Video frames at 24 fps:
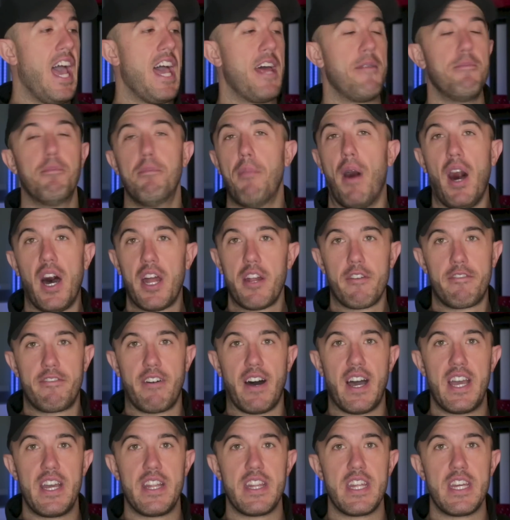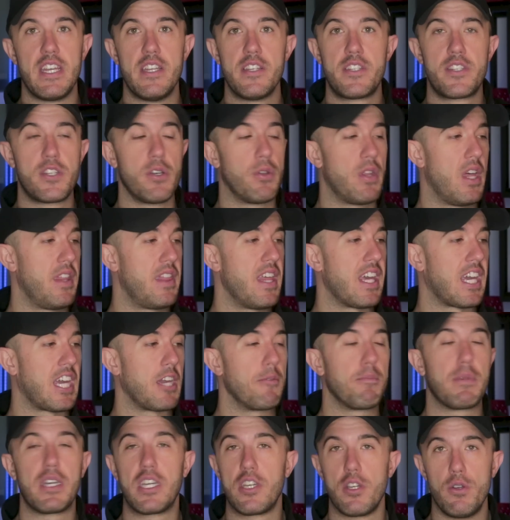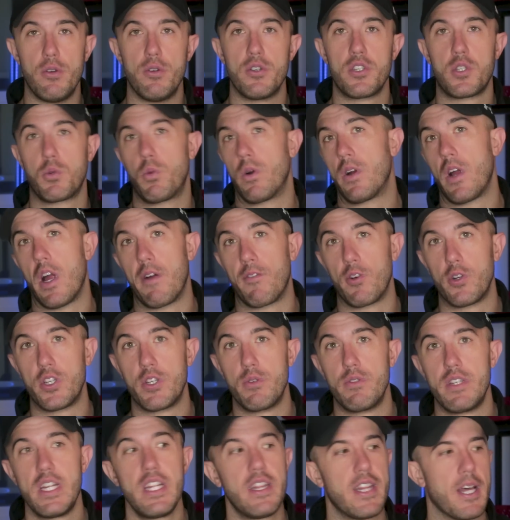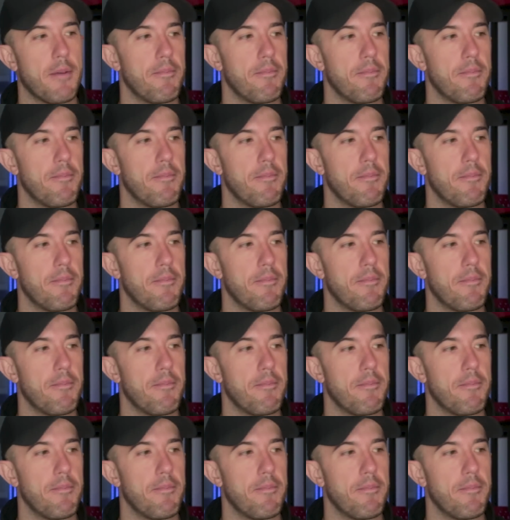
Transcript: and modify these so that they can be used wherever you need